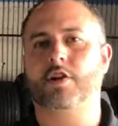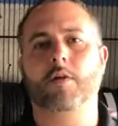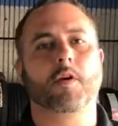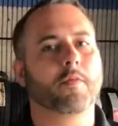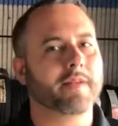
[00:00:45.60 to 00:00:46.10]
a
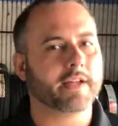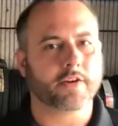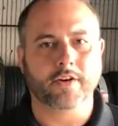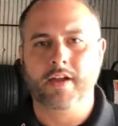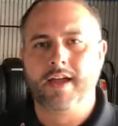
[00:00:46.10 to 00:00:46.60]
turbo
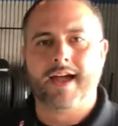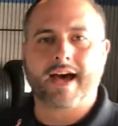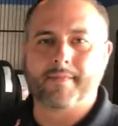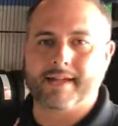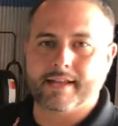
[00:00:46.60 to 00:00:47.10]
meter.
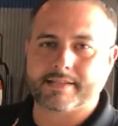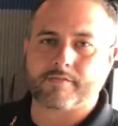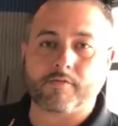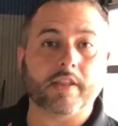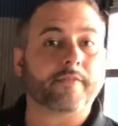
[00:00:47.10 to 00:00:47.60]
I mean, it's a
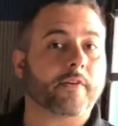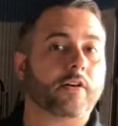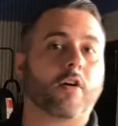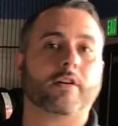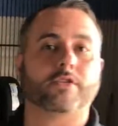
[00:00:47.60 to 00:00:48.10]
really fun
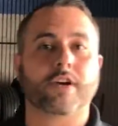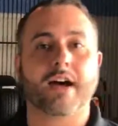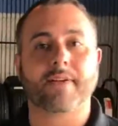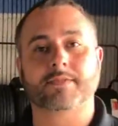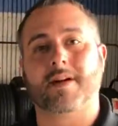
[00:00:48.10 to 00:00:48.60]
car to
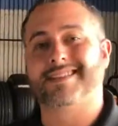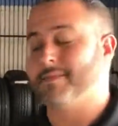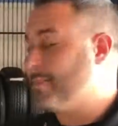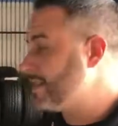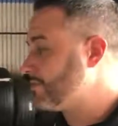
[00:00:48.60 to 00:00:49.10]
drive. That's why it's the
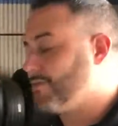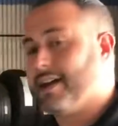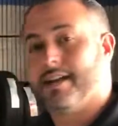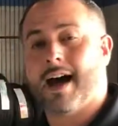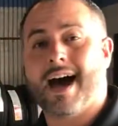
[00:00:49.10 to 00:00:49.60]
best
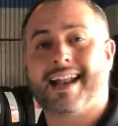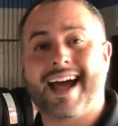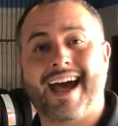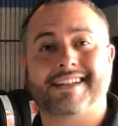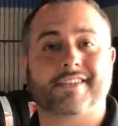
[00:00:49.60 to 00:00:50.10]
rated hot
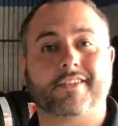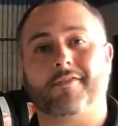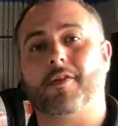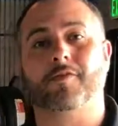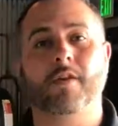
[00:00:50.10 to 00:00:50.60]
hatch on the
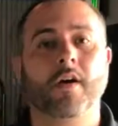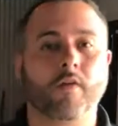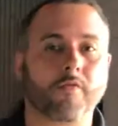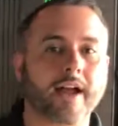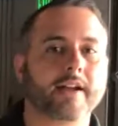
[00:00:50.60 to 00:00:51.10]
road
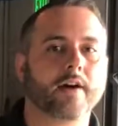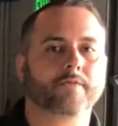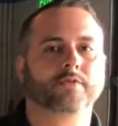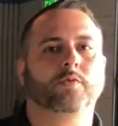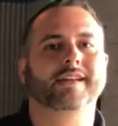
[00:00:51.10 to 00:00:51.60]
right now for
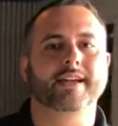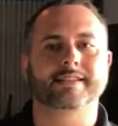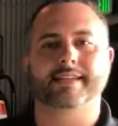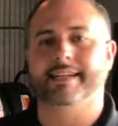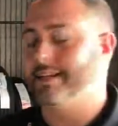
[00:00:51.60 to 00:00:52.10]

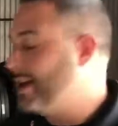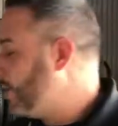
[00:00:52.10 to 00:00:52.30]
2018.